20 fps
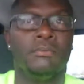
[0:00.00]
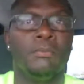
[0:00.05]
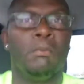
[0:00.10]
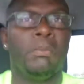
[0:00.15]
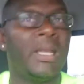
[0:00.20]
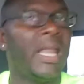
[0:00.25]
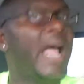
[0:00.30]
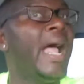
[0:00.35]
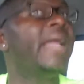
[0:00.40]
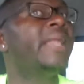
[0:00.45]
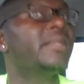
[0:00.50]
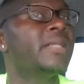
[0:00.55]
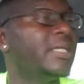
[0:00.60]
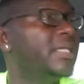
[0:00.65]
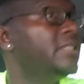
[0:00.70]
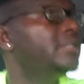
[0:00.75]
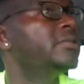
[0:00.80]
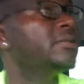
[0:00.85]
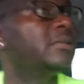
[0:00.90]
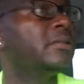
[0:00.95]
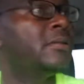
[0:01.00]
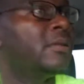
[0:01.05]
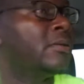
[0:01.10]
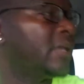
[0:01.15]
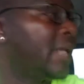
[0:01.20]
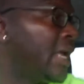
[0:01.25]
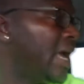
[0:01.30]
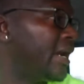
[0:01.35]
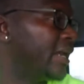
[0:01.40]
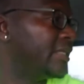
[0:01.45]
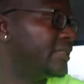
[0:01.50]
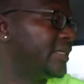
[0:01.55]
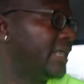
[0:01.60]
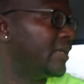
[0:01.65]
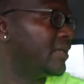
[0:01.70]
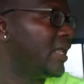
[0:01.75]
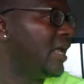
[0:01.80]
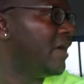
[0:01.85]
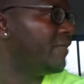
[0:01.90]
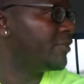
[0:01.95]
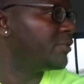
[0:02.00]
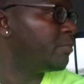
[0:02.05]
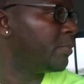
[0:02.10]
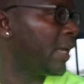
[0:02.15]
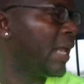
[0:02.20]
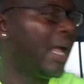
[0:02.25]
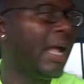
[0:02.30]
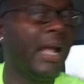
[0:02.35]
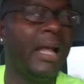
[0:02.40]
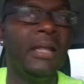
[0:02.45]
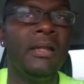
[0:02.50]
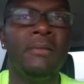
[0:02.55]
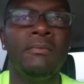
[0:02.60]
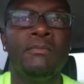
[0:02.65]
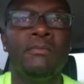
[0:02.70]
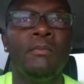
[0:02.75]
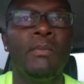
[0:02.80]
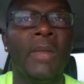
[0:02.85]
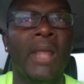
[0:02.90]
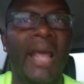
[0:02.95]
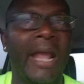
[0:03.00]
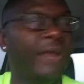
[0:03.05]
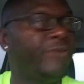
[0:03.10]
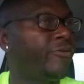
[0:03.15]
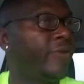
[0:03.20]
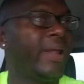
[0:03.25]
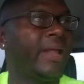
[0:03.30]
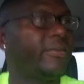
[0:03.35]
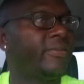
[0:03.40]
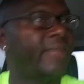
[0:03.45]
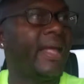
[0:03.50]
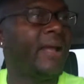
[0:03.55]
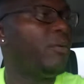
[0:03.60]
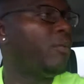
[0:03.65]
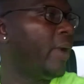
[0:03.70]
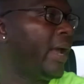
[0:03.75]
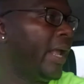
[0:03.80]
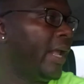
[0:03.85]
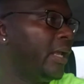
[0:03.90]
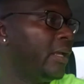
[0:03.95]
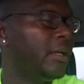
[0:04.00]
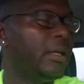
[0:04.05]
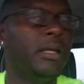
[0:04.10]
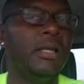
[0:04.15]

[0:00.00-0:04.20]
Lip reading: Blindly. Like how they say love is blind, hatred ain't that way.